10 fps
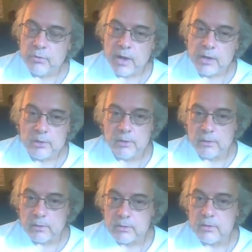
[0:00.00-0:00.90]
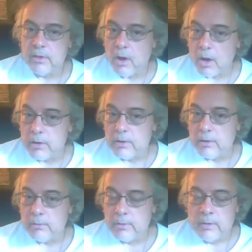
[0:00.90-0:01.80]
I actually listened to the
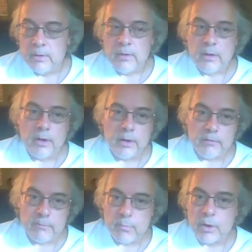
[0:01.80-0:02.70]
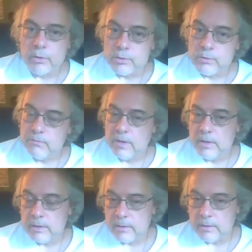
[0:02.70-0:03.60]
audio of mothers
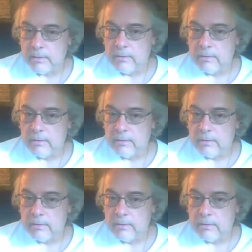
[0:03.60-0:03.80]
feeding